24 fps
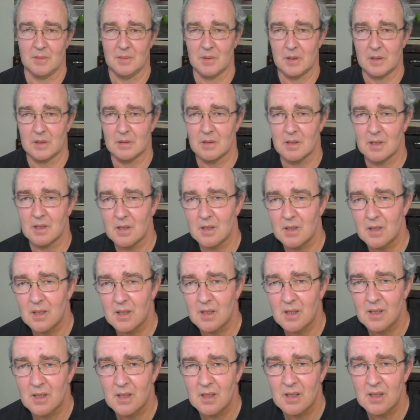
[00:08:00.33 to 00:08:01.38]
I mean,
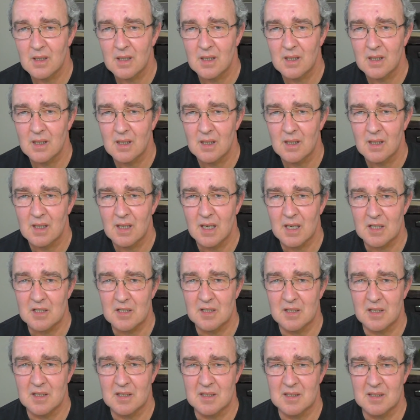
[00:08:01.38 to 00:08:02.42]

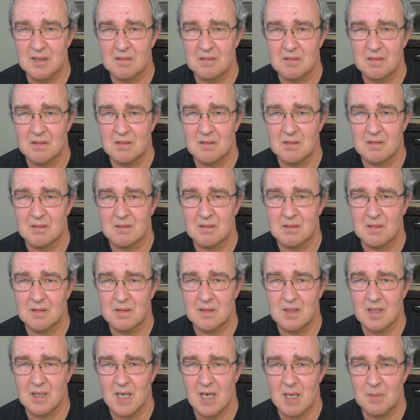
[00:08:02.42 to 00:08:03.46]
actually the
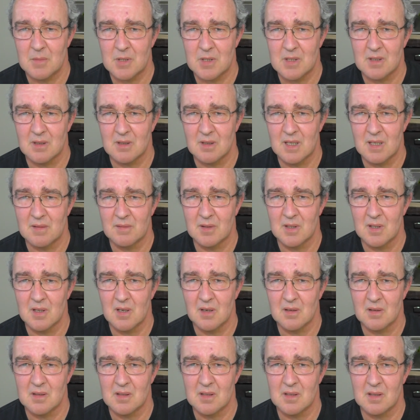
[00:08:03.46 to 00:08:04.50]
timer's not even
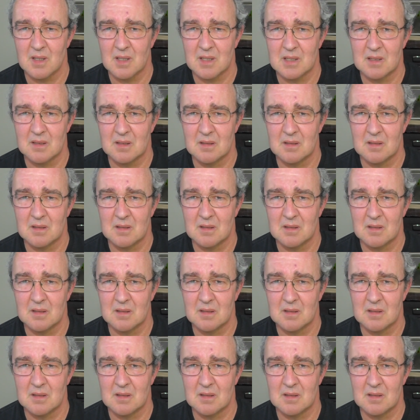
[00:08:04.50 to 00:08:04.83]
on, so